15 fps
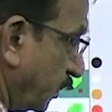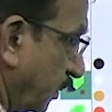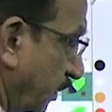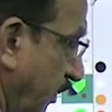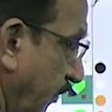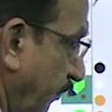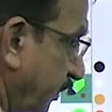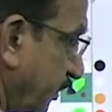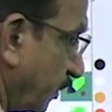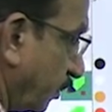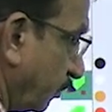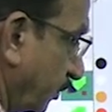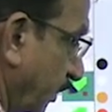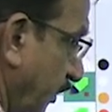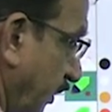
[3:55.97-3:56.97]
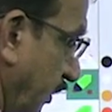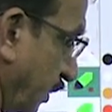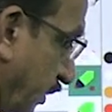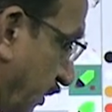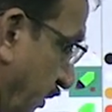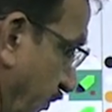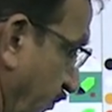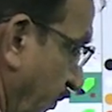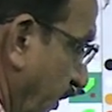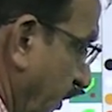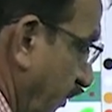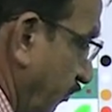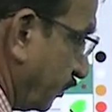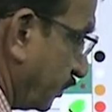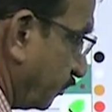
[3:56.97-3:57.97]
revision of the
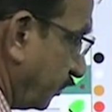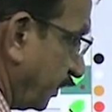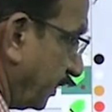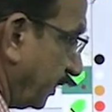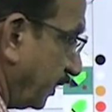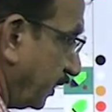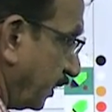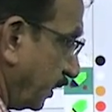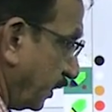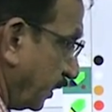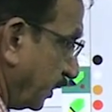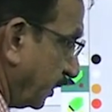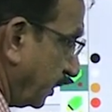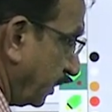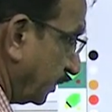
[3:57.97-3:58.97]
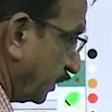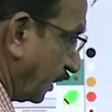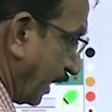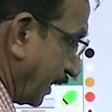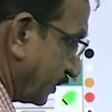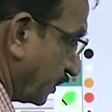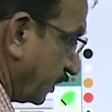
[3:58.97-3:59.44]
work which we did in the last